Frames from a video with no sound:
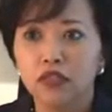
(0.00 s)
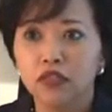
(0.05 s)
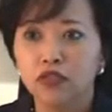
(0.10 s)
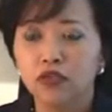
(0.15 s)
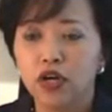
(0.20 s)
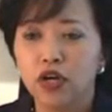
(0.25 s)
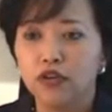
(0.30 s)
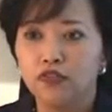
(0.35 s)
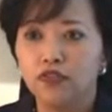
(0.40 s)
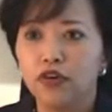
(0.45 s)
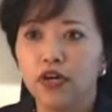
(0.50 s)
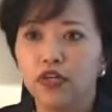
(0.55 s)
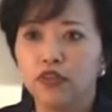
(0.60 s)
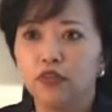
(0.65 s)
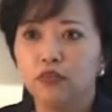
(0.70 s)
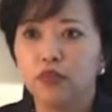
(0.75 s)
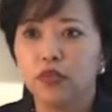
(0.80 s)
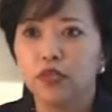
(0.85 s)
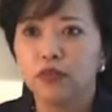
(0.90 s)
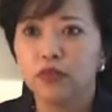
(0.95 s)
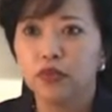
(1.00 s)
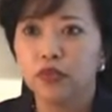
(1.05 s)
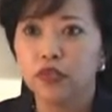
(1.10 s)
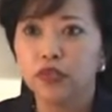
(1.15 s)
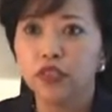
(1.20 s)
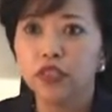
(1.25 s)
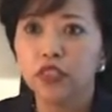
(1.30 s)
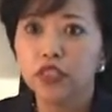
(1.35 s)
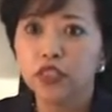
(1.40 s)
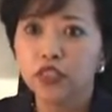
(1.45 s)
trying to find the
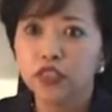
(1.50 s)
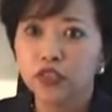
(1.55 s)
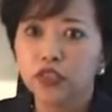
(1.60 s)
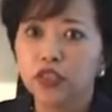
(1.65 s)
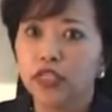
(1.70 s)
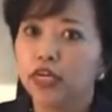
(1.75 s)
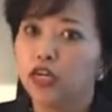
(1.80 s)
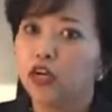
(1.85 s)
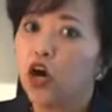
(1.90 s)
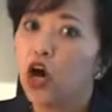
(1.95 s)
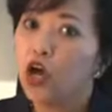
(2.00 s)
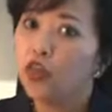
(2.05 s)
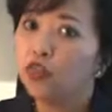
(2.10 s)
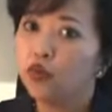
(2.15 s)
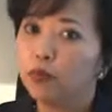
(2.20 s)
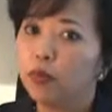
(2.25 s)
people to get on